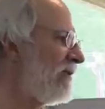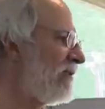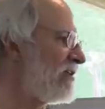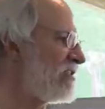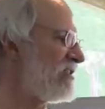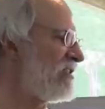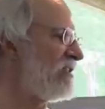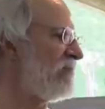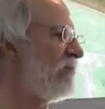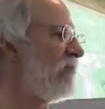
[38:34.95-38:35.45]
and
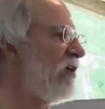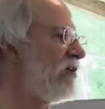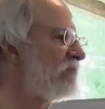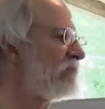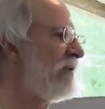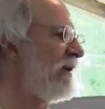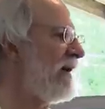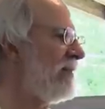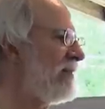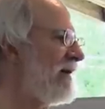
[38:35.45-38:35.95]
this is the most
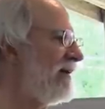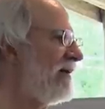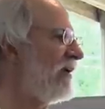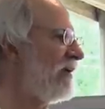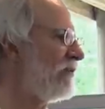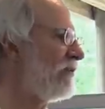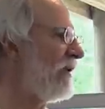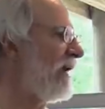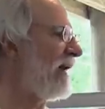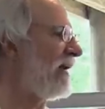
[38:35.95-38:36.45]

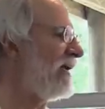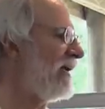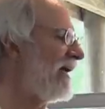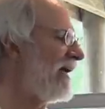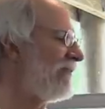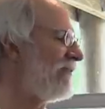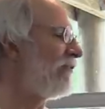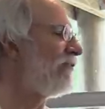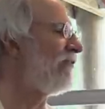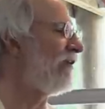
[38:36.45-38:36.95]
paramagnetic rock he
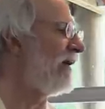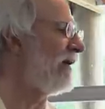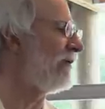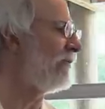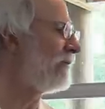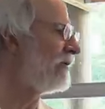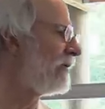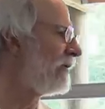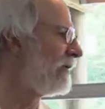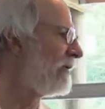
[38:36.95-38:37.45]
ever
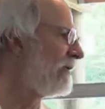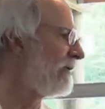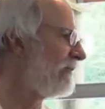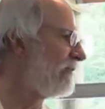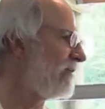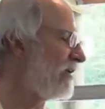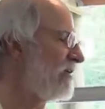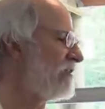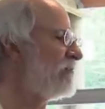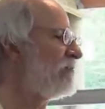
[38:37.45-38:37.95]
found.
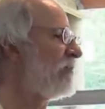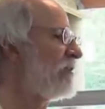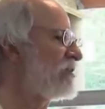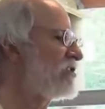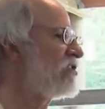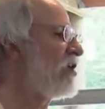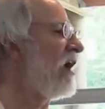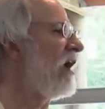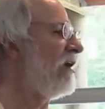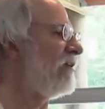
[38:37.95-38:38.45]
It's
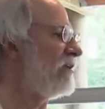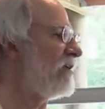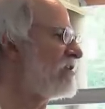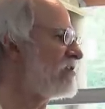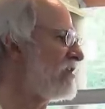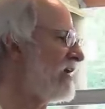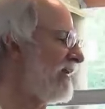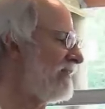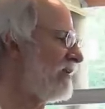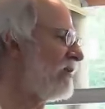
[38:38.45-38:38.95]
basalt.
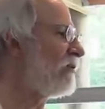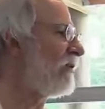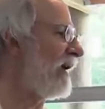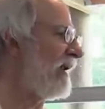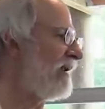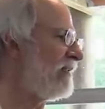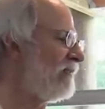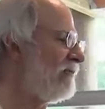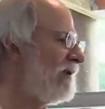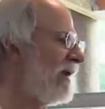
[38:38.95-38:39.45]
It's not the
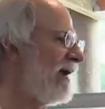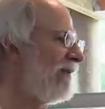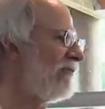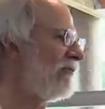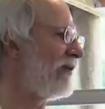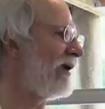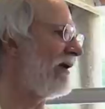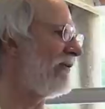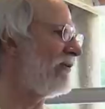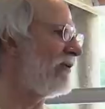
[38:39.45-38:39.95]
granite that we have
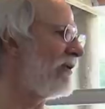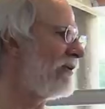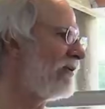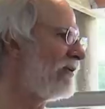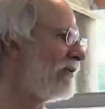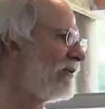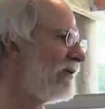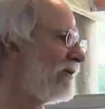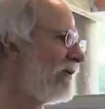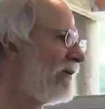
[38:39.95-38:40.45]
around
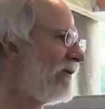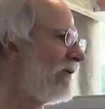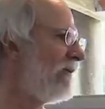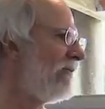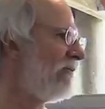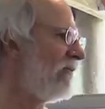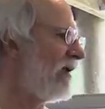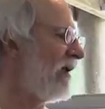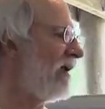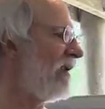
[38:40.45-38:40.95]
here.
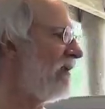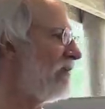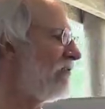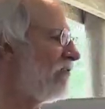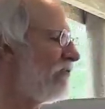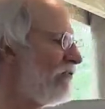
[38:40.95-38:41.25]
And it's